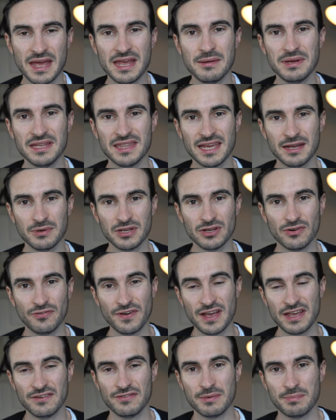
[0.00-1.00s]
Maybe they were your
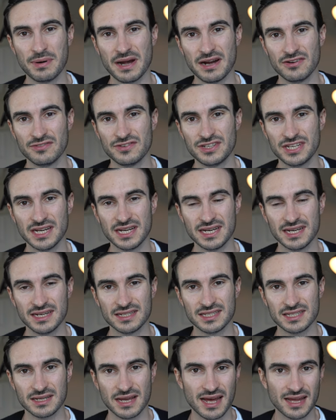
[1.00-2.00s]
favorite pair of
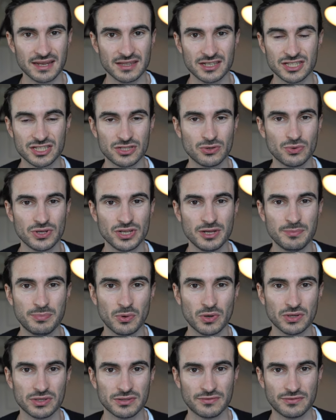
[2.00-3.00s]
jeans and the store you
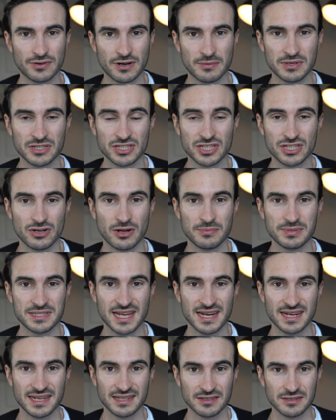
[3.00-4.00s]
bought them from has stopped
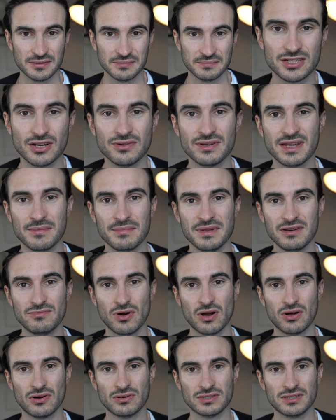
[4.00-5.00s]
selling them. Don't get me
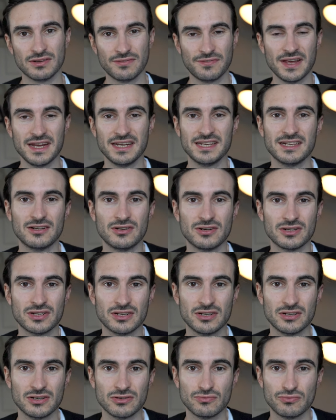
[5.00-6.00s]
wrong, the faded look
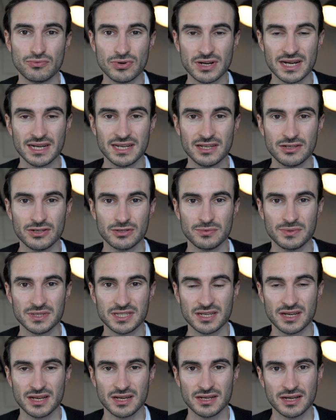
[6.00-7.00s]
can look really good with
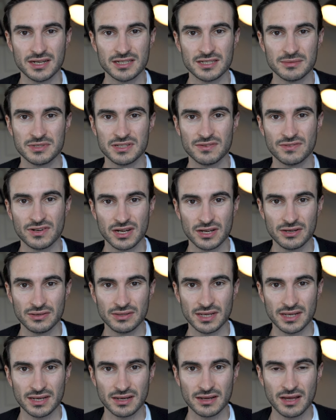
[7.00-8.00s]
certain items of
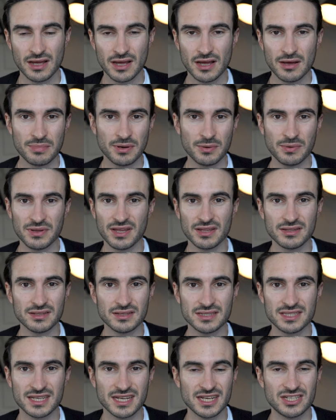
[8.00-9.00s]
clothing, but with
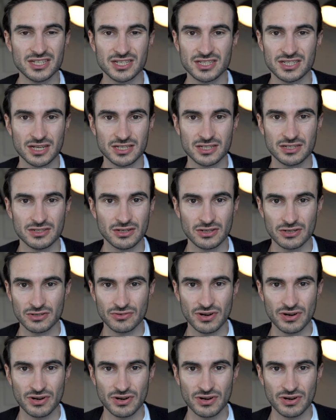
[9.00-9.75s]
others, it just doesn't look